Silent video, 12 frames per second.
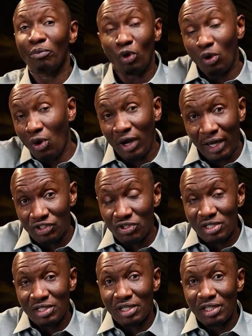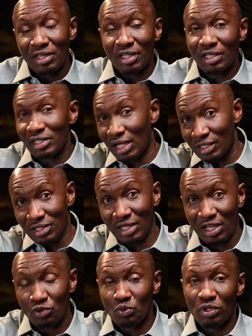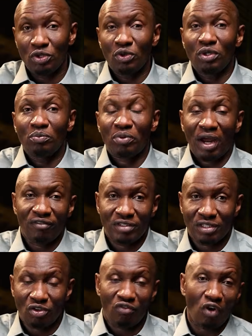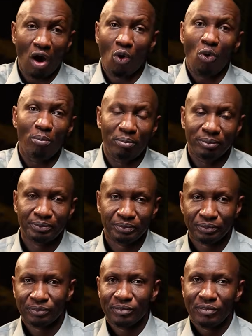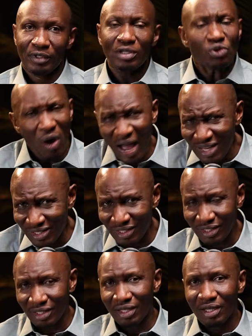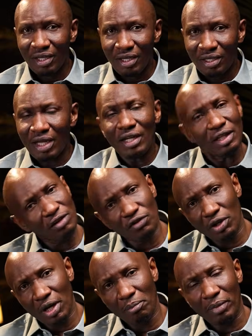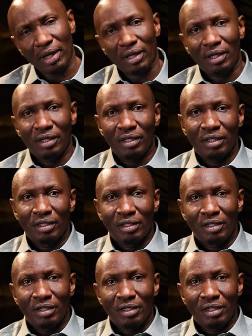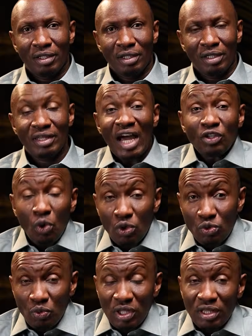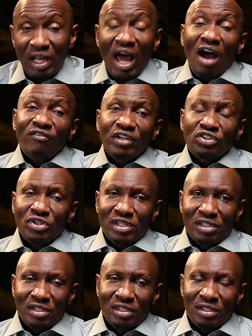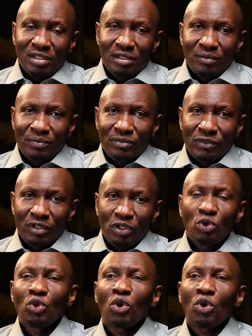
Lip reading: I'm no longer interested in things I discussed with you in privacy of our home. So ask, can I give your number? That goes with love interests. You